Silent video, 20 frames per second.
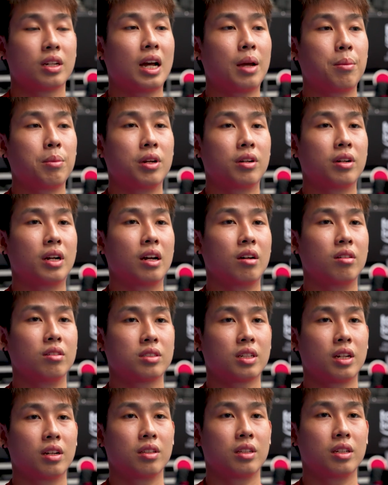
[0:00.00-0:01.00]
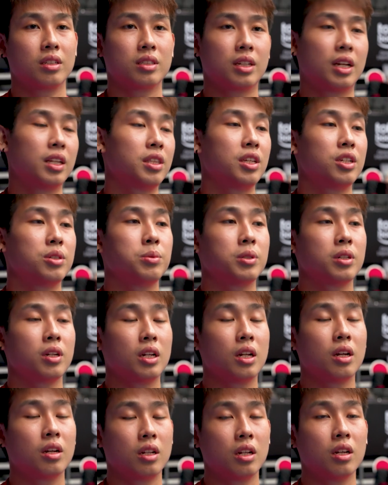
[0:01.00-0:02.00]
guide me around, those kind of things, and he teach me a
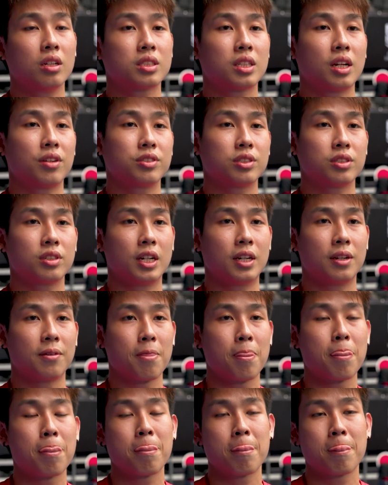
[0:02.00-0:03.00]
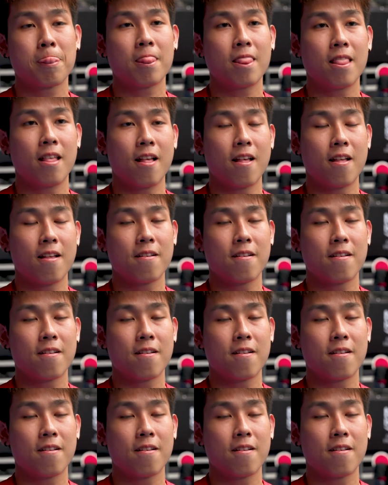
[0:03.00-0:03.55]
lot, a lot of stuff. So yeah.